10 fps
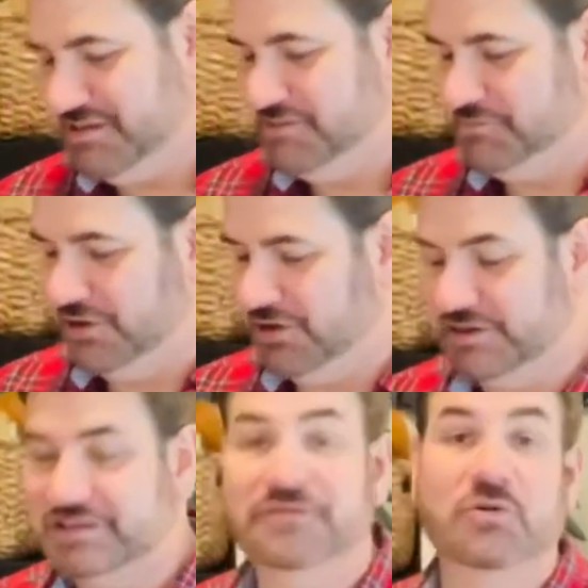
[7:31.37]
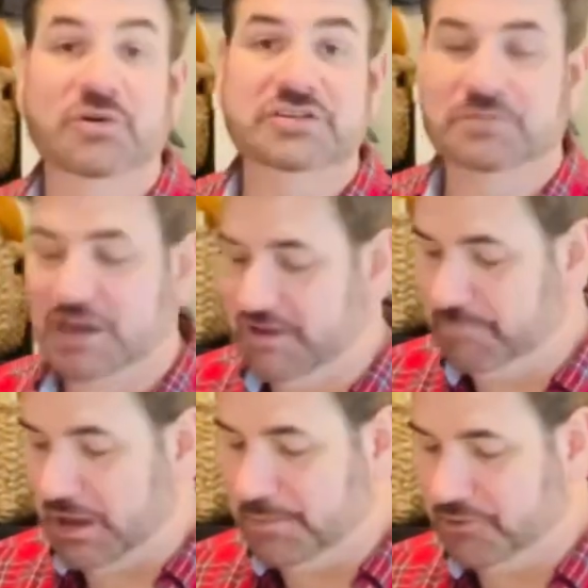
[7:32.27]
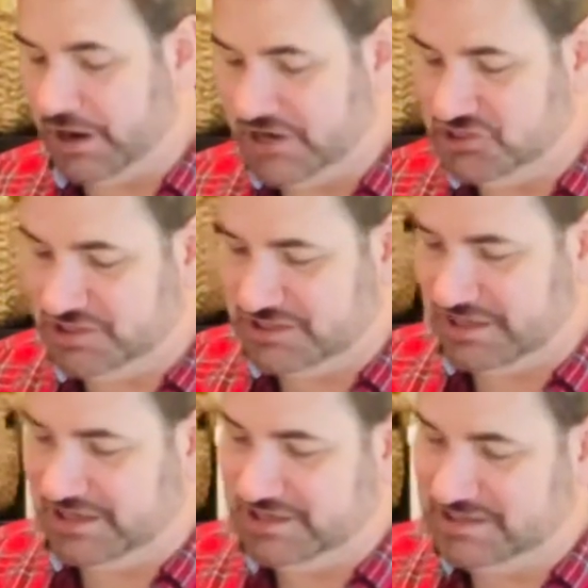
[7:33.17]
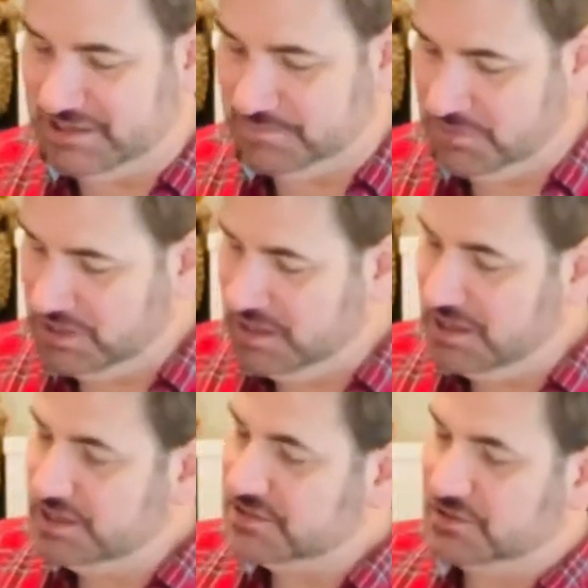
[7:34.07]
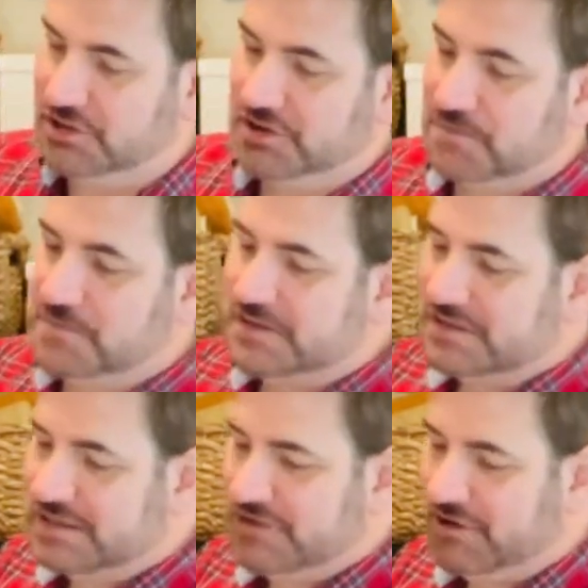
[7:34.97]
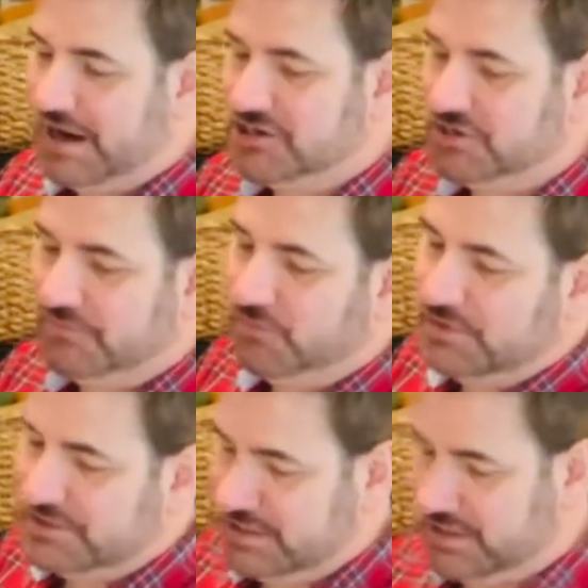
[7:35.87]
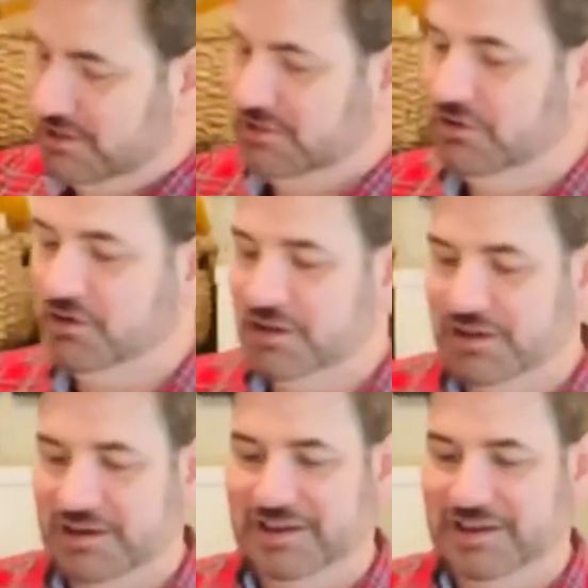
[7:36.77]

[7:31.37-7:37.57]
because of course I'm going to have Bob Cratchit and Tiny Tim. So look at Mrs. Cratchit for a second. Look at